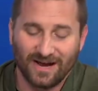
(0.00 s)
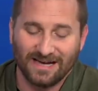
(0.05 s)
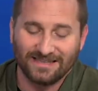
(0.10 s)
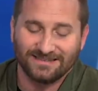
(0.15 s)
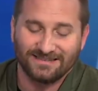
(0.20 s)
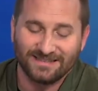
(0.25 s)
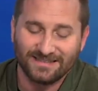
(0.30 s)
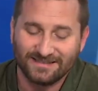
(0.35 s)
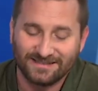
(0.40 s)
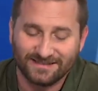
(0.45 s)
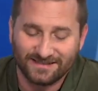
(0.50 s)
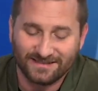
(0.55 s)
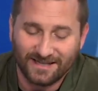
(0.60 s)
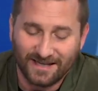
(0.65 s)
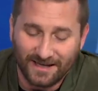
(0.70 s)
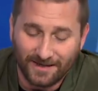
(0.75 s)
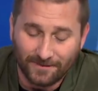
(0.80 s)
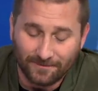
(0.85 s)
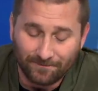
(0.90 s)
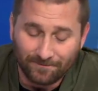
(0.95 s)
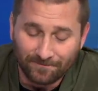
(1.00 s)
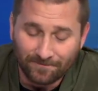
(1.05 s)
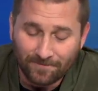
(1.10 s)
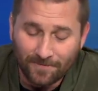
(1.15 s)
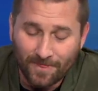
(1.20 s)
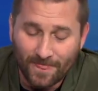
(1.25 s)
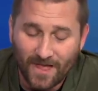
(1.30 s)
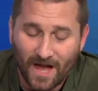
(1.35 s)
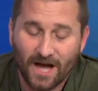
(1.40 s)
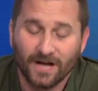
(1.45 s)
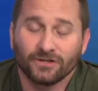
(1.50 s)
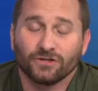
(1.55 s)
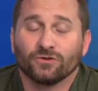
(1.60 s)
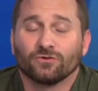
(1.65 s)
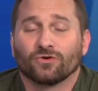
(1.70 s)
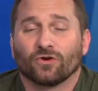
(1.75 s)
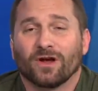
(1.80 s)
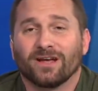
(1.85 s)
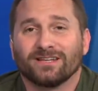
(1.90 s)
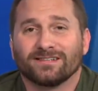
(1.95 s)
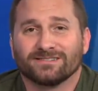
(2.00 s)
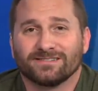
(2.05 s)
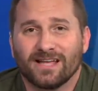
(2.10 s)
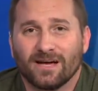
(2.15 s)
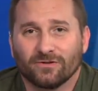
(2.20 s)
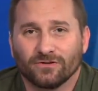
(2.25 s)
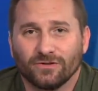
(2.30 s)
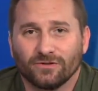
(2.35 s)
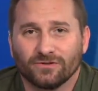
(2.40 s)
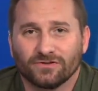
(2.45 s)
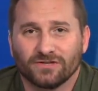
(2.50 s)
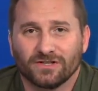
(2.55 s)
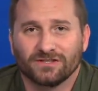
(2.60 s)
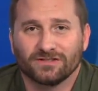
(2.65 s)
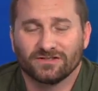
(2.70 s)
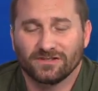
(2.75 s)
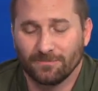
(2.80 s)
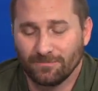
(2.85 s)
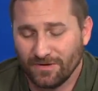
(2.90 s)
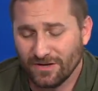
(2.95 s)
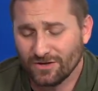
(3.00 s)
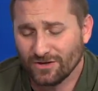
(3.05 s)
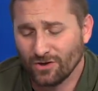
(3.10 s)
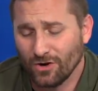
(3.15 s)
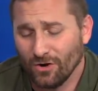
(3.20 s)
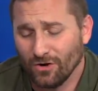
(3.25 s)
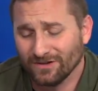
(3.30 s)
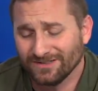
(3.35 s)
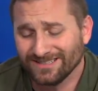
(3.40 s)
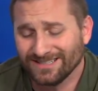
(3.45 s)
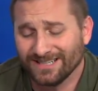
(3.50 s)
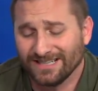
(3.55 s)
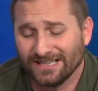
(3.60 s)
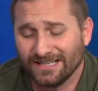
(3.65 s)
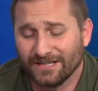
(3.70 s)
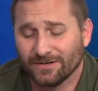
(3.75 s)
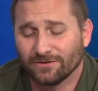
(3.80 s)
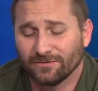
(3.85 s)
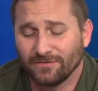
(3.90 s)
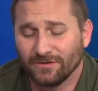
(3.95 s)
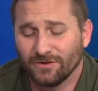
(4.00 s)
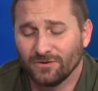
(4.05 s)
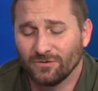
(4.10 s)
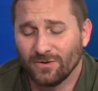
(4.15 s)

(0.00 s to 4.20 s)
I did see uh, Ukraine is now using something called Clearview